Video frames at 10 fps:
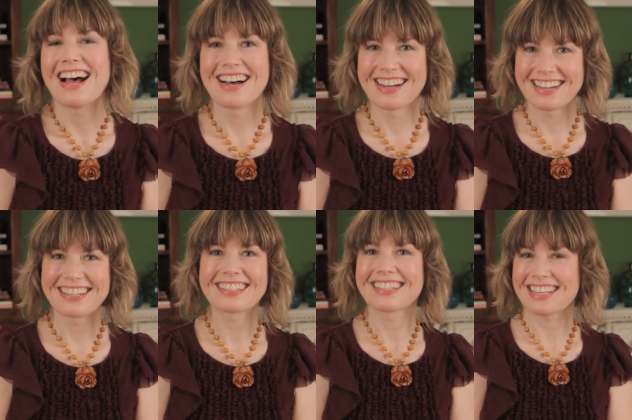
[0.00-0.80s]

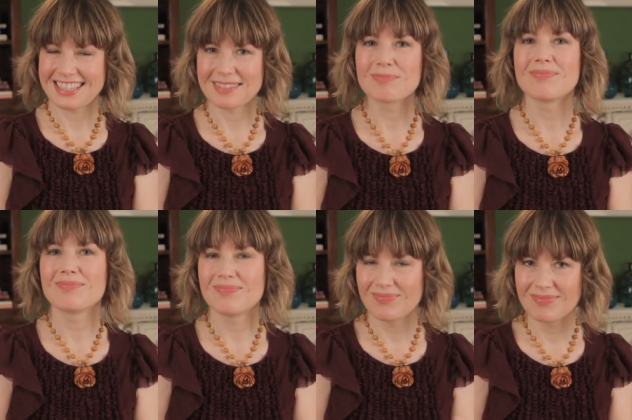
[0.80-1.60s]
like,
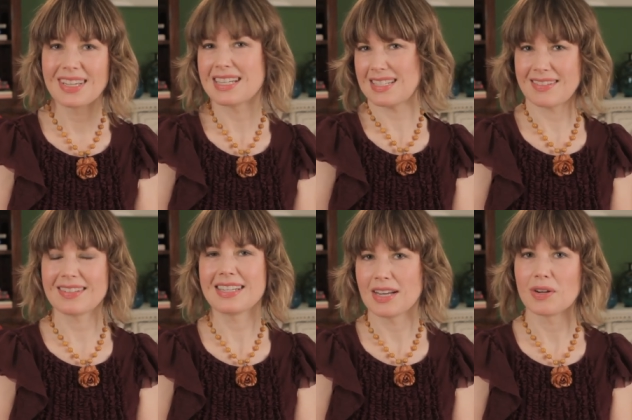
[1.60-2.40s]
it's,
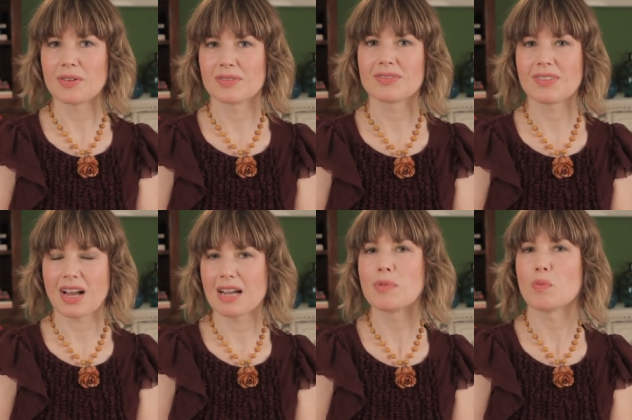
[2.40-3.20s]
you know,
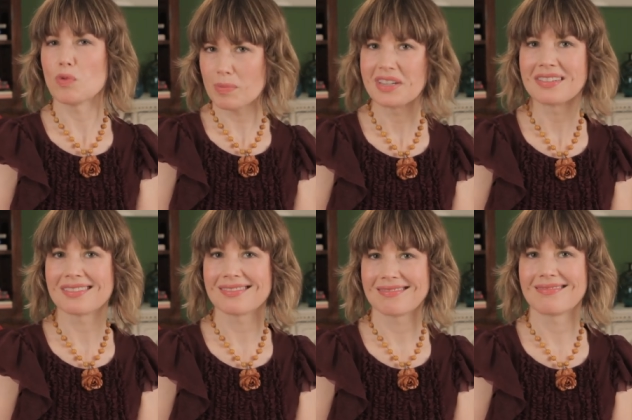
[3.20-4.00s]
I'm a
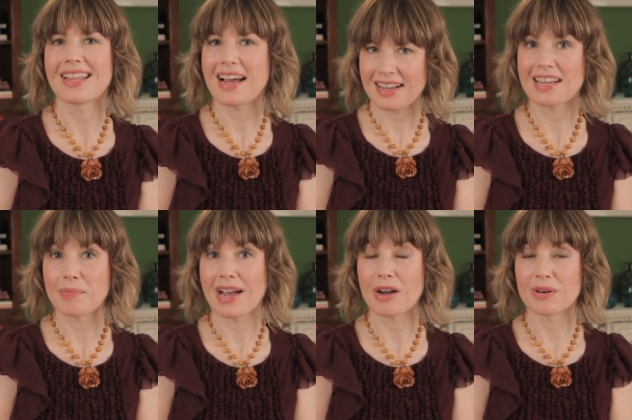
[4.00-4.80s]
woman, that kind of
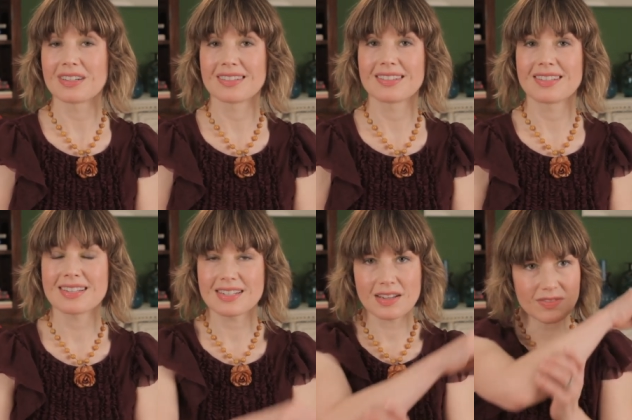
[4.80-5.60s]
power. This
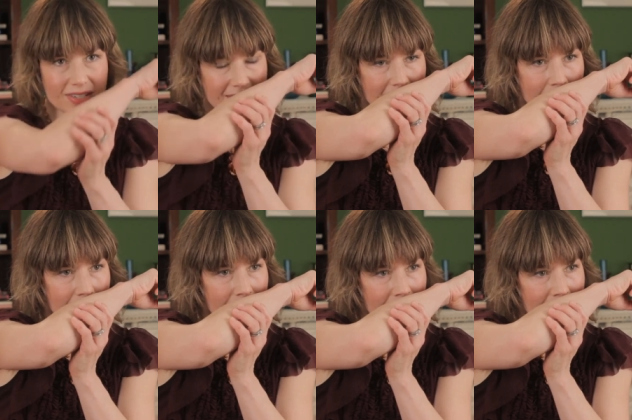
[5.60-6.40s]
stuff is, if
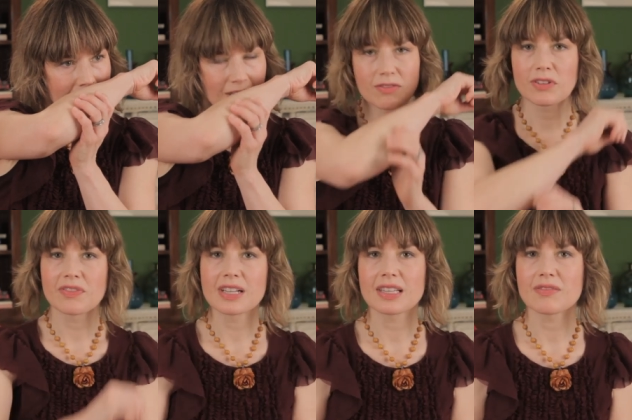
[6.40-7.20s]
you're
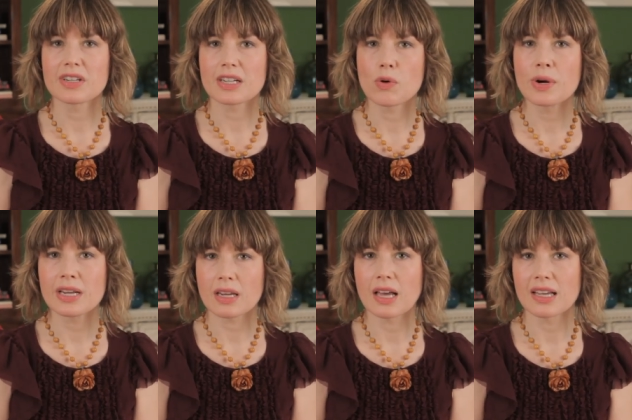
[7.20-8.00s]
feeling very
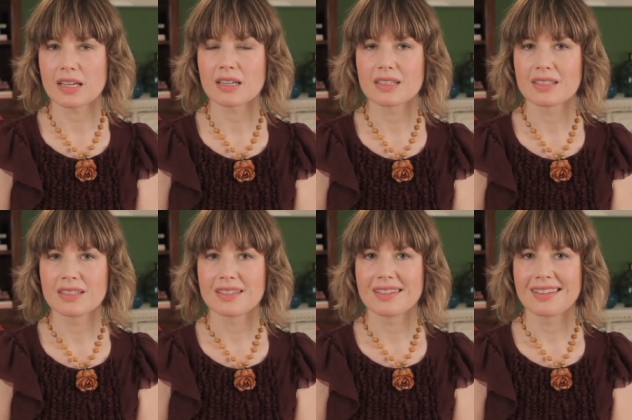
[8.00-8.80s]
queen-like
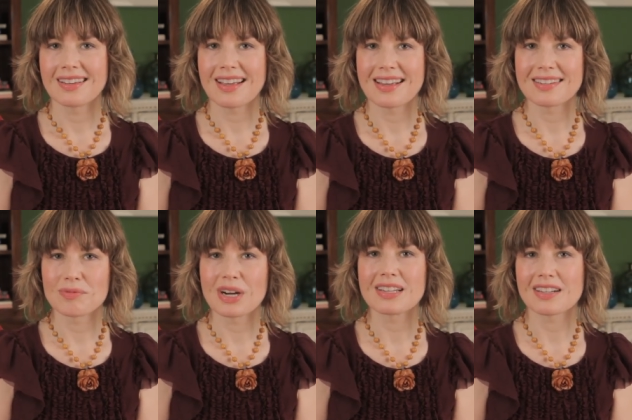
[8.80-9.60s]
and
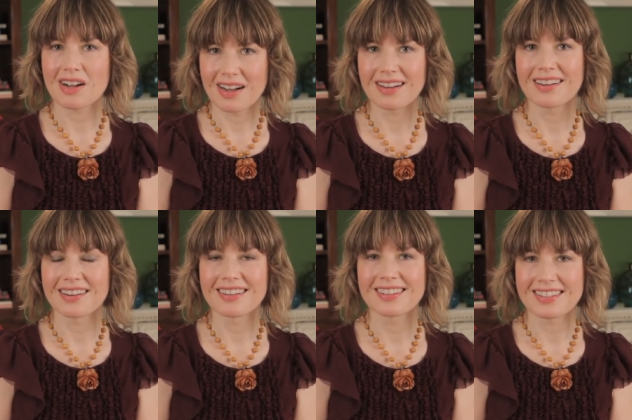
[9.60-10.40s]
ready to
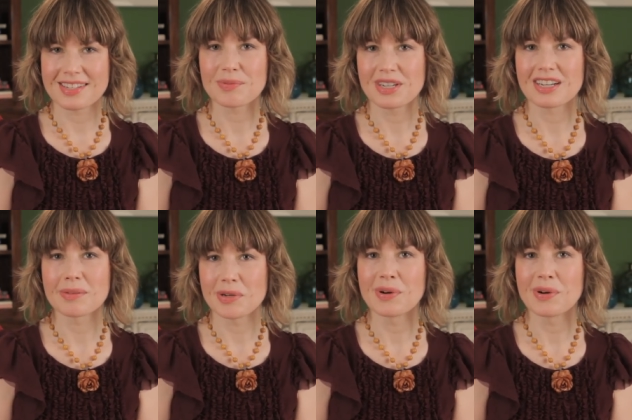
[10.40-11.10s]
conquer, this is what you're going to be